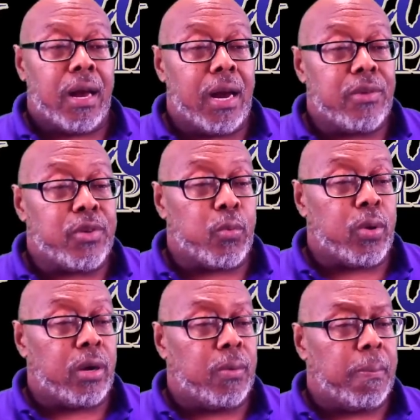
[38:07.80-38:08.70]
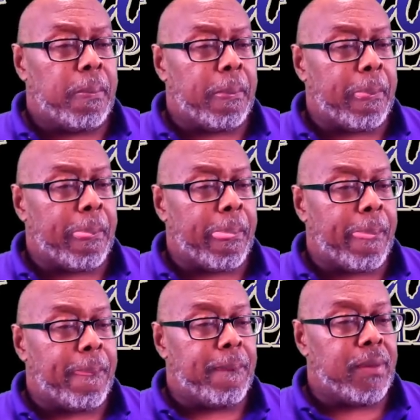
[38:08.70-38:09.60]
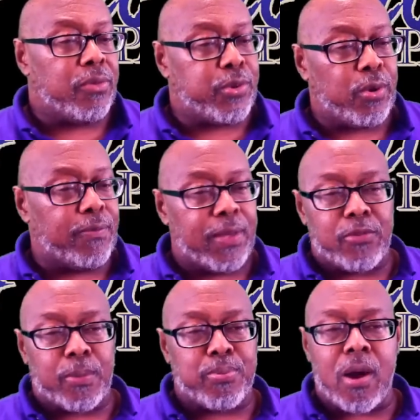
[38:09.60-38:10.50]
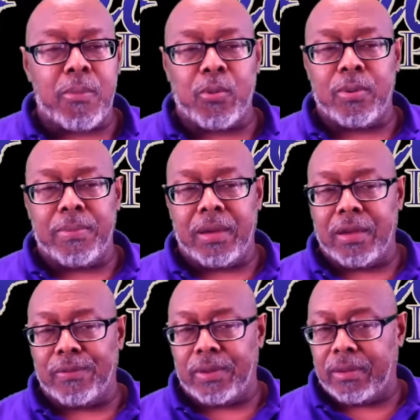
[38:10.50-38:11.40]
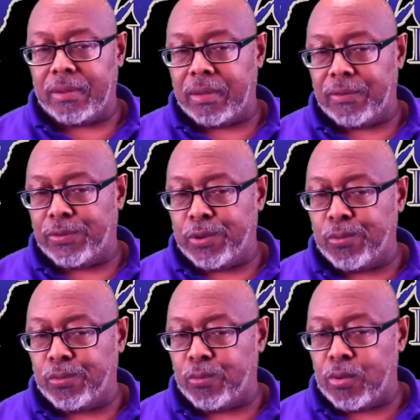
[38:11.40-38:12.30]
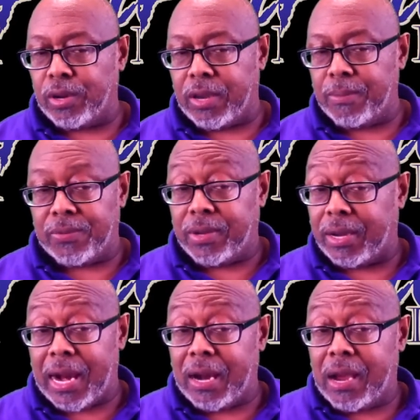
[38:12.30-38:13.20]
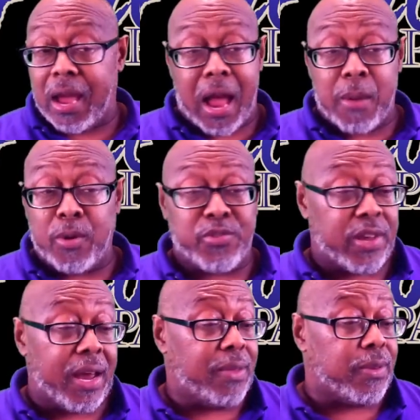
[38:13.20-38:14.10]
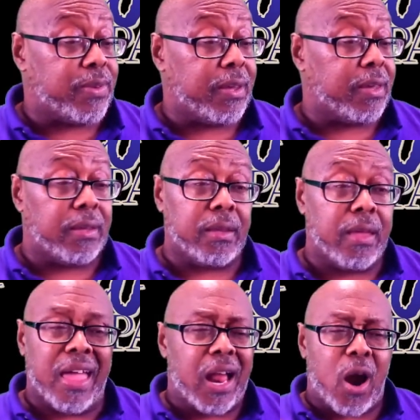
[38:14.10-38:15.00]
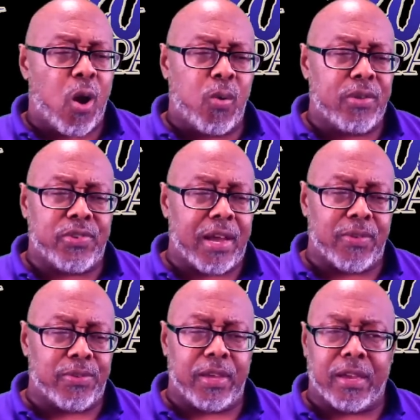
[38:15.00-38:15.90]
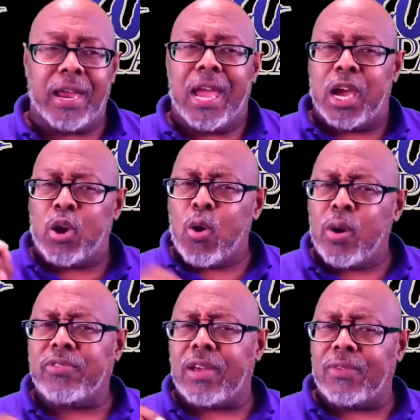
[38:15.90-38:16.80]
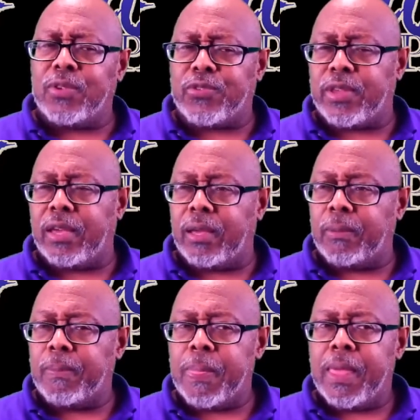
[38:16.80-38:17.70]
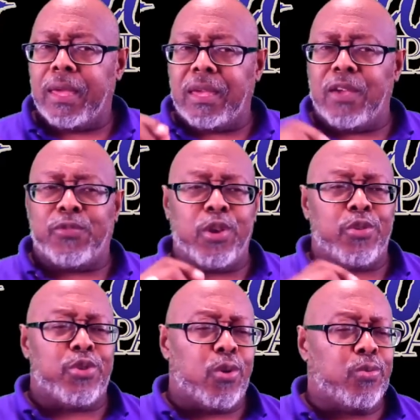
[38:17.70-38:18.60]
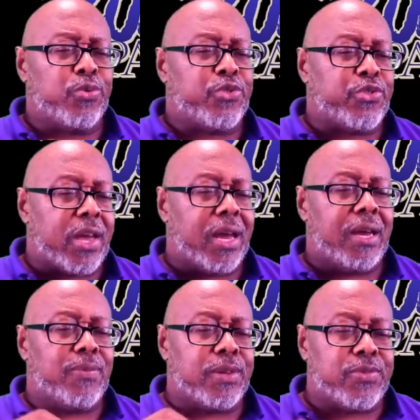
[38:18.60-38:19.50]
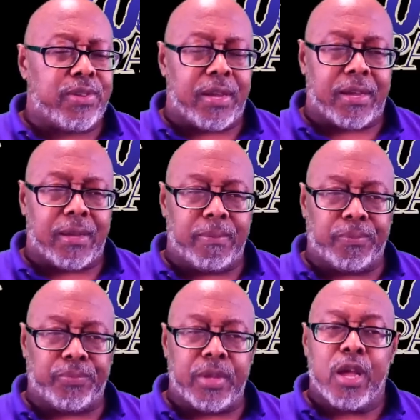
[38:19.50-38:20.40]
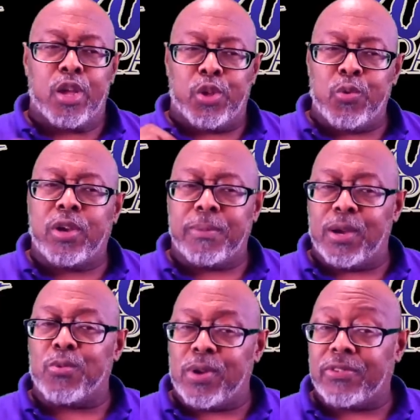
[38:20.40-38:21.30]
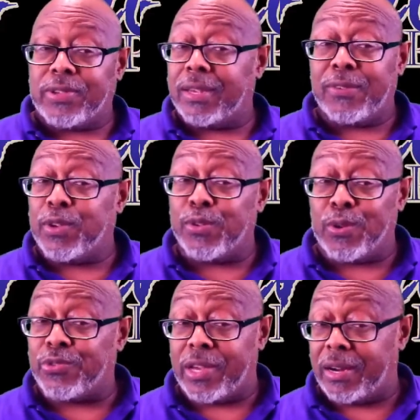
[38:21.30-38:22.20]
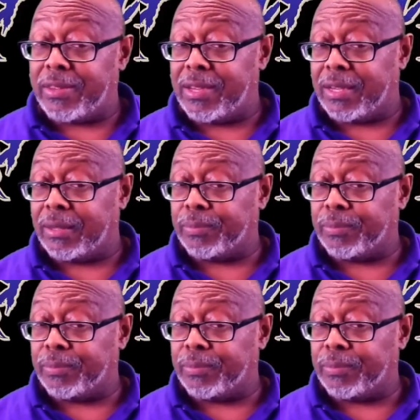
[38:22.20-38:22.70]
I said, well, sir, if there's a problem with me, if you want to give me a ticket, I'm going to sign the ticket. Always sign the ticket. And always understand, if you don't sign the ticket, you can be arrested if you don't sign the ticket.